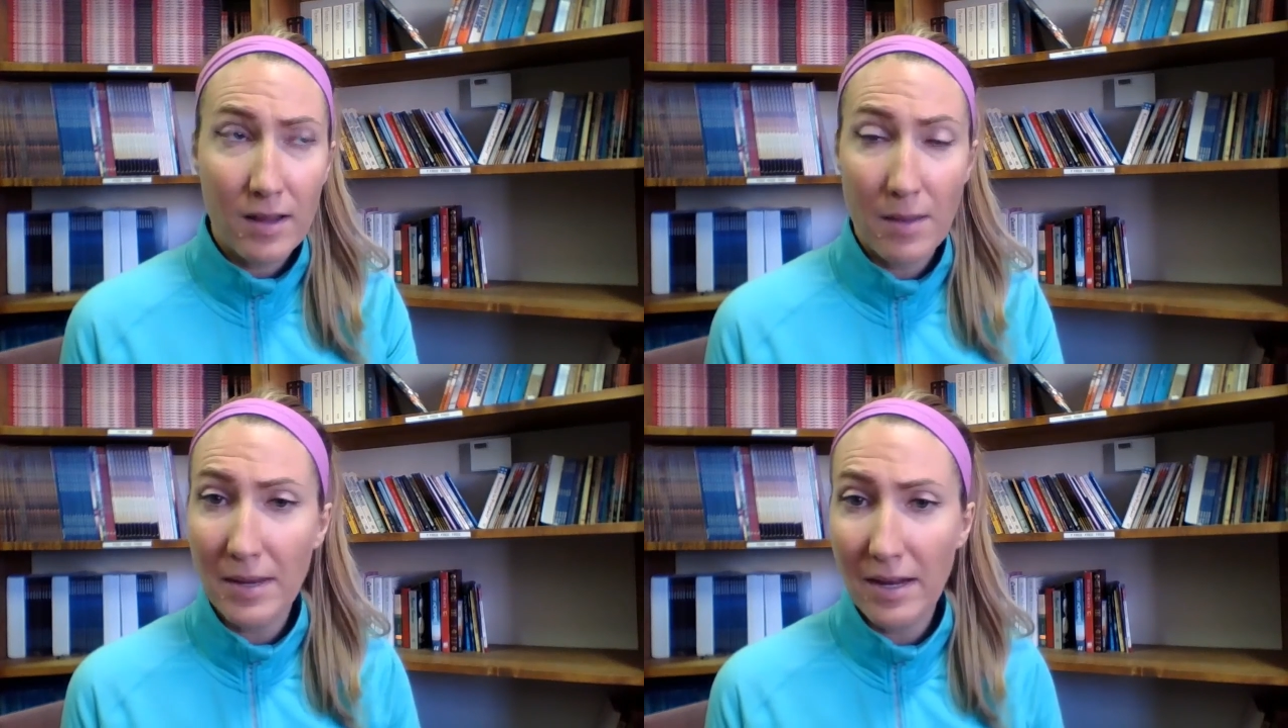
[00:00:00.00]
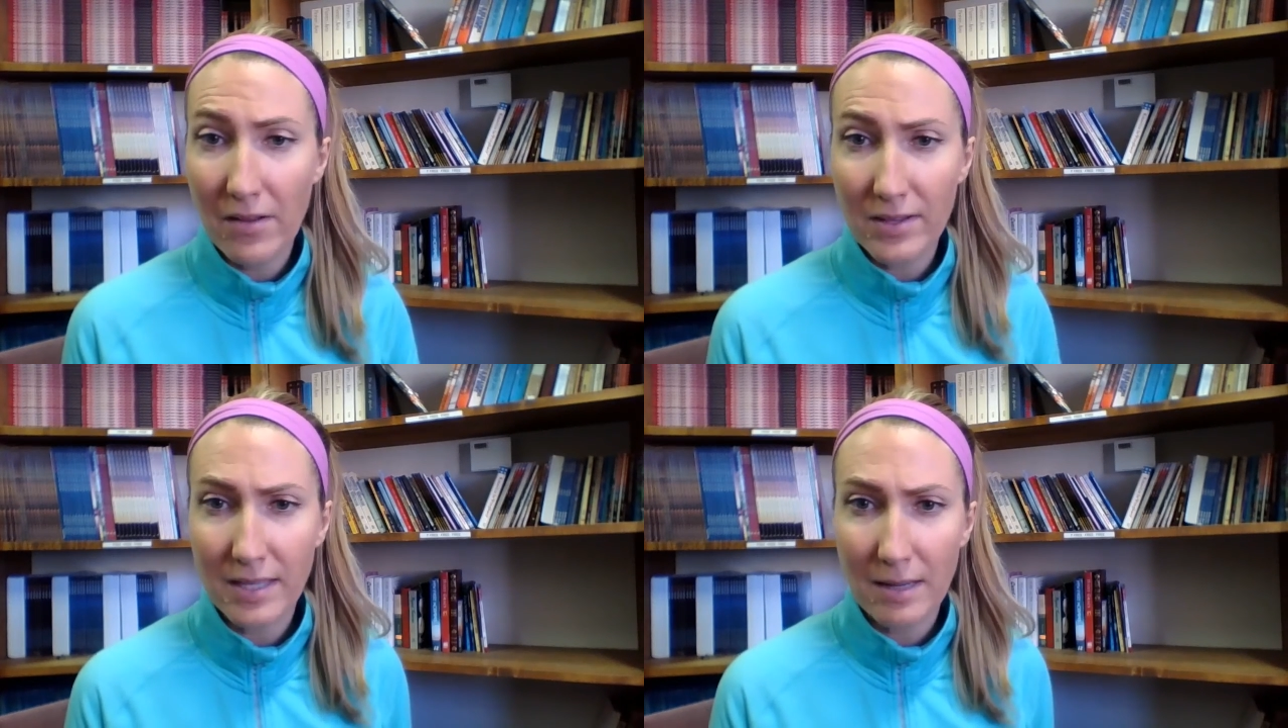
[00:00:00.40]
coming in
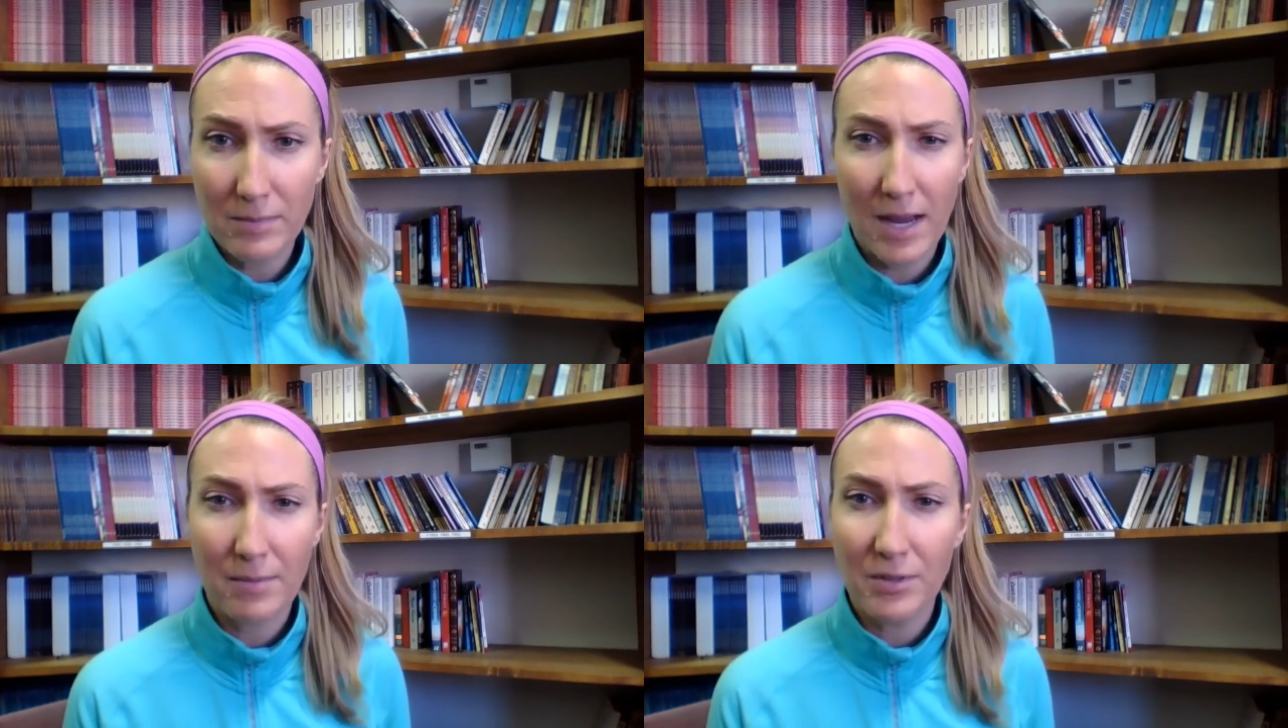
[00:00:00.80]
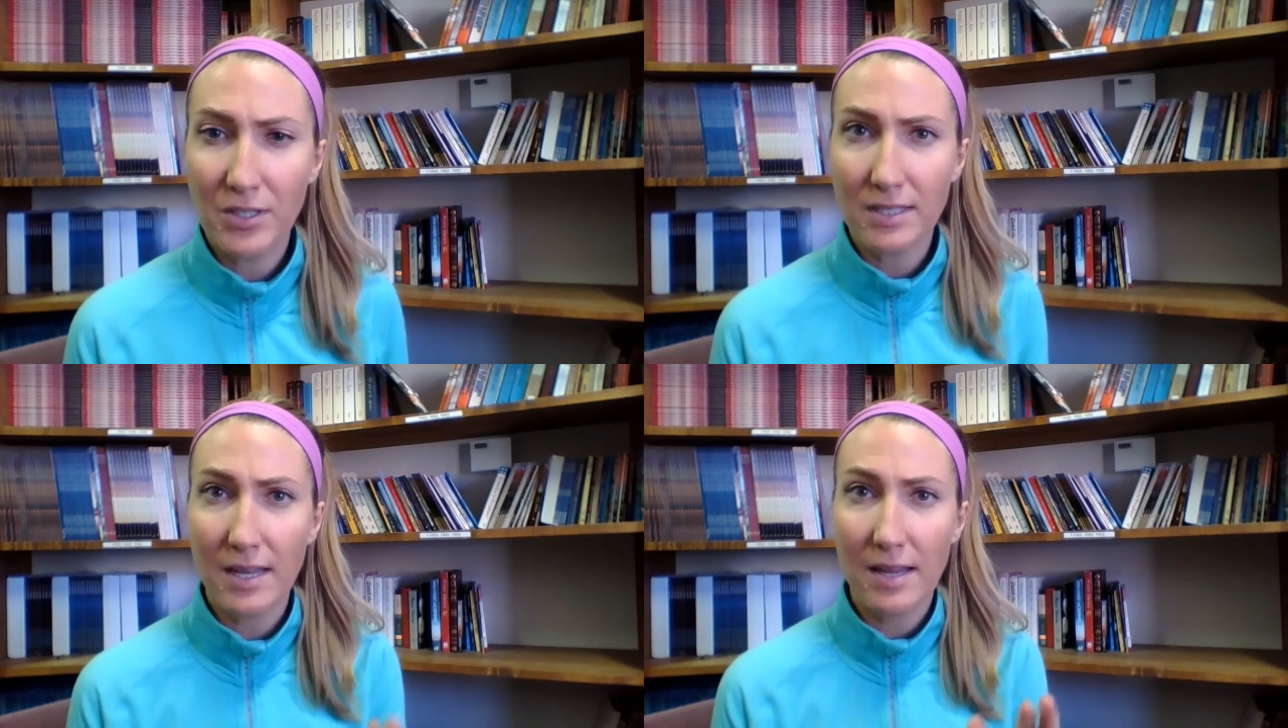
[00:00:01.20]
at the same time and
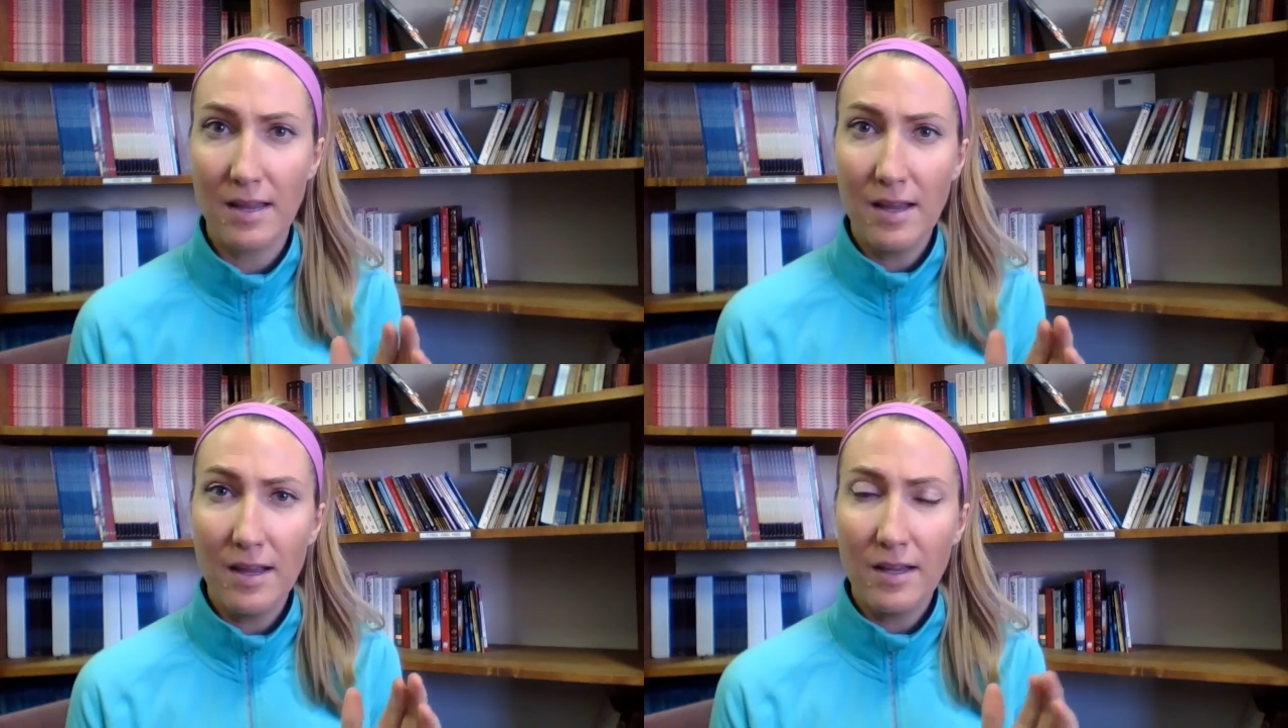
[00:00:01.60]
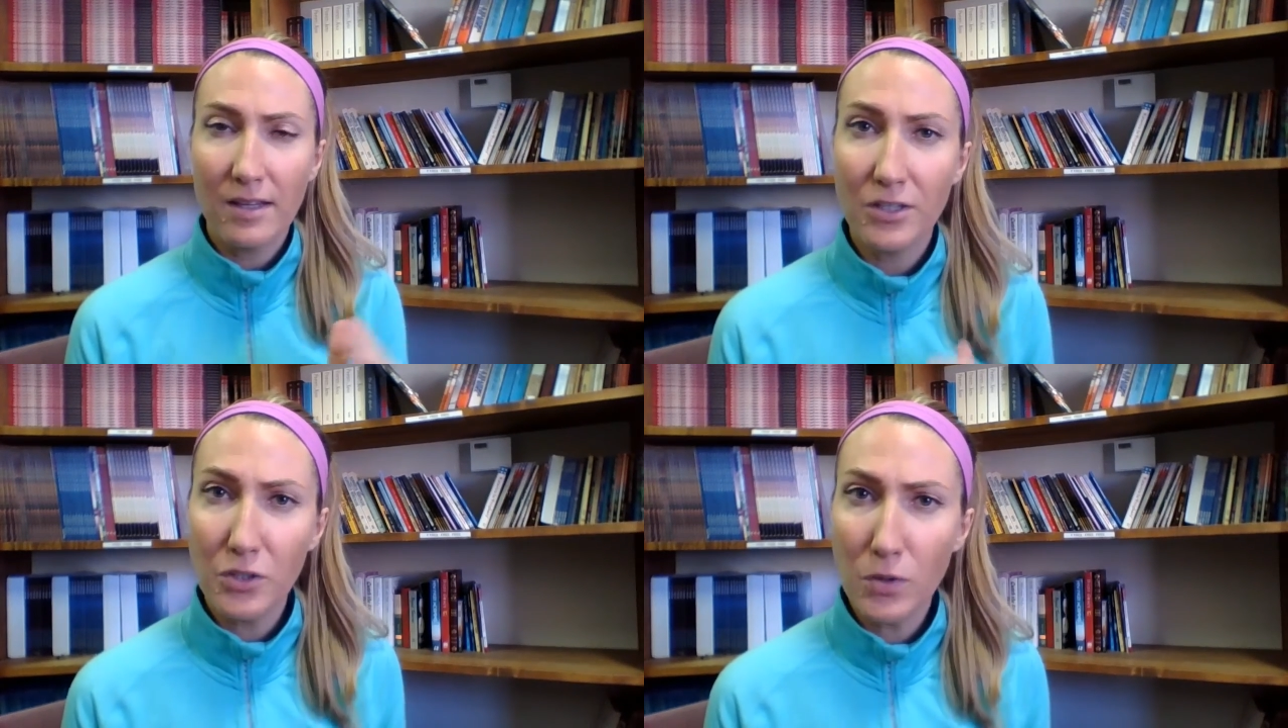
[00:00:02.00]
just say,
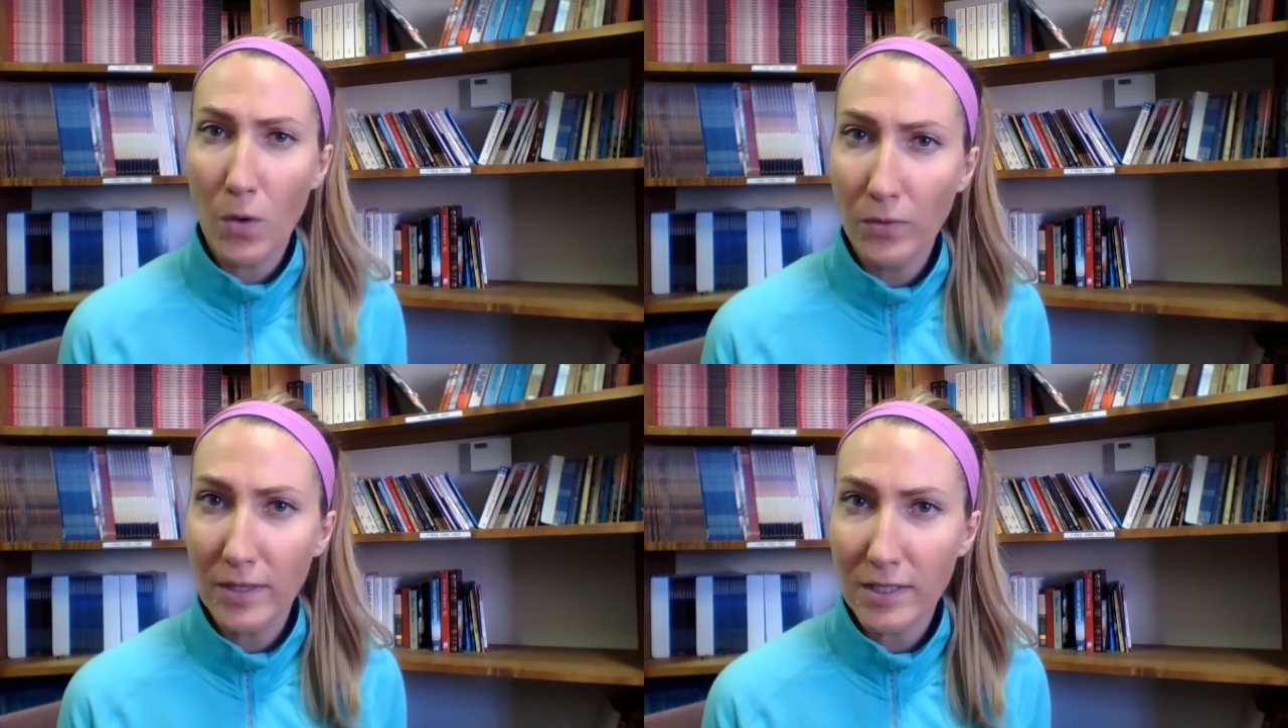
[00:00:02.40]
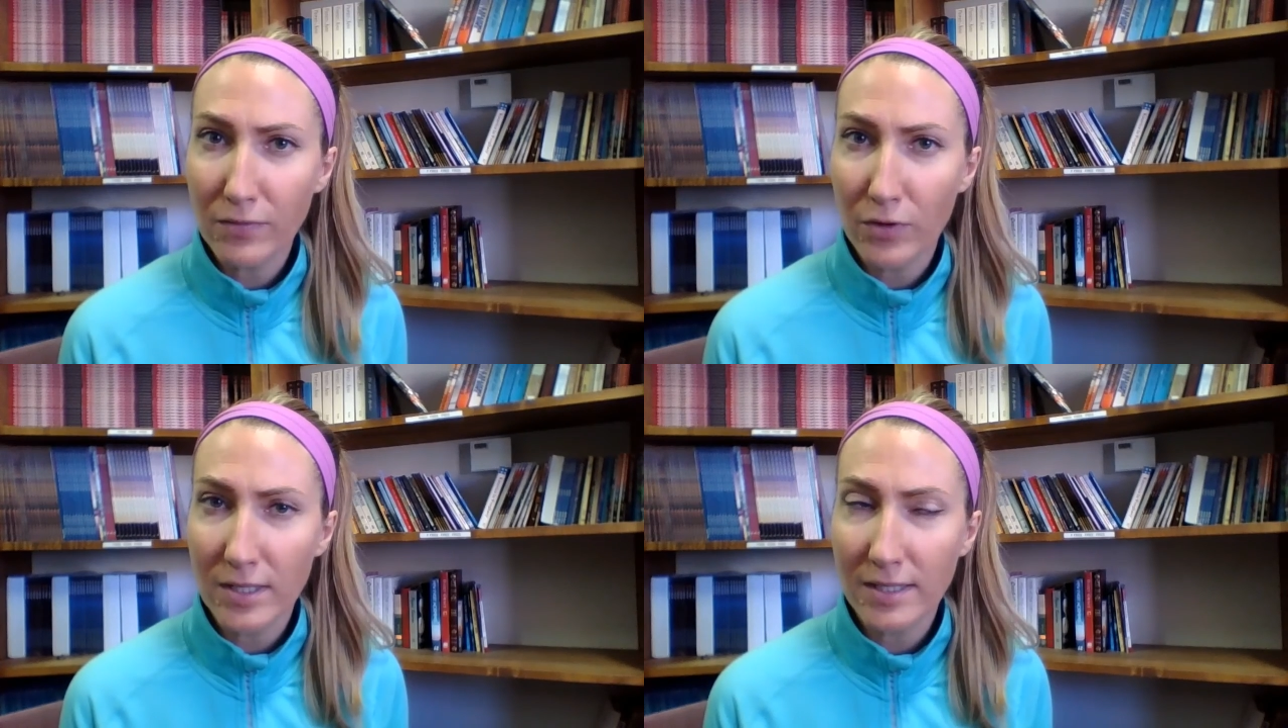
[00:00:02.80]
could you hold
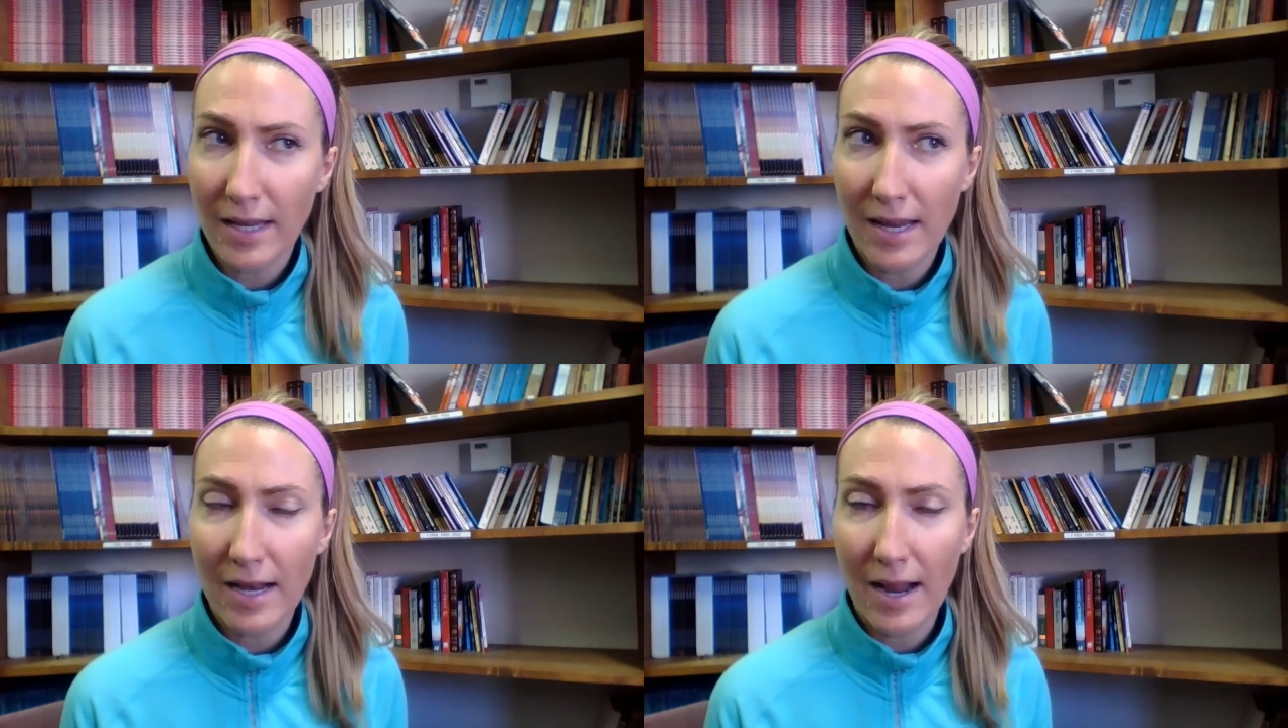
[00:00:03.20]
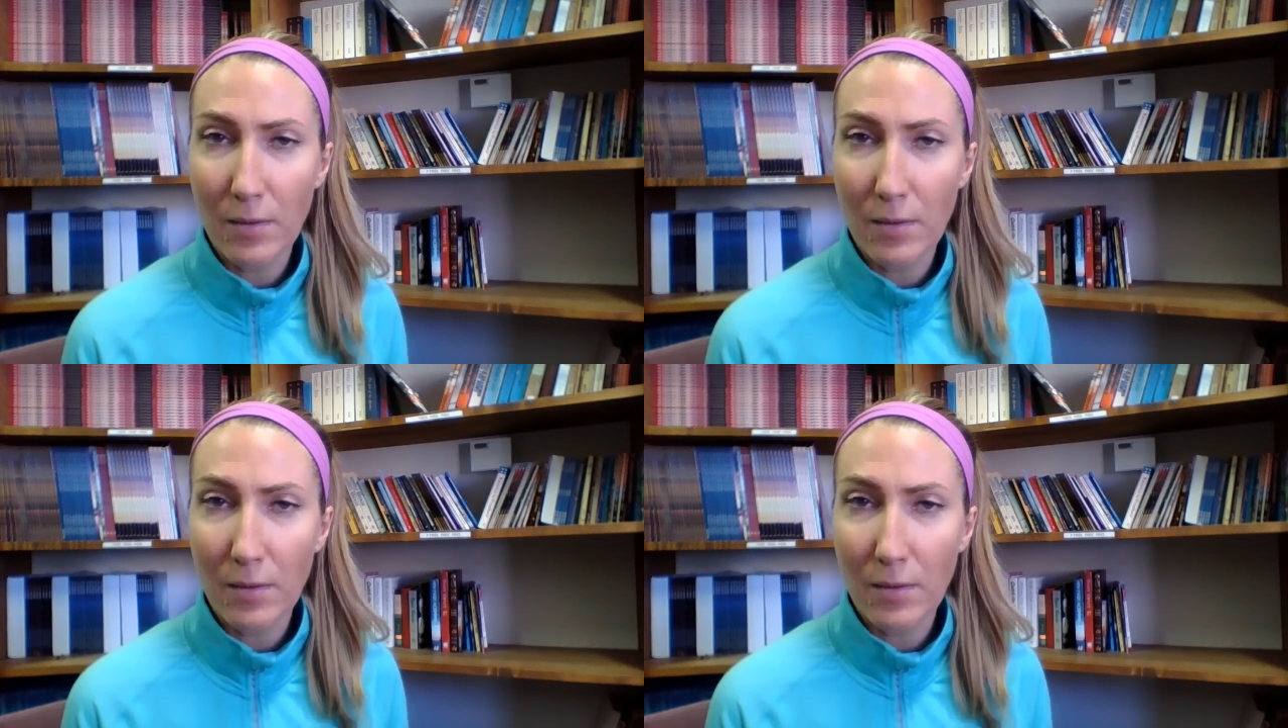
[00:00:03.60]
this for a second?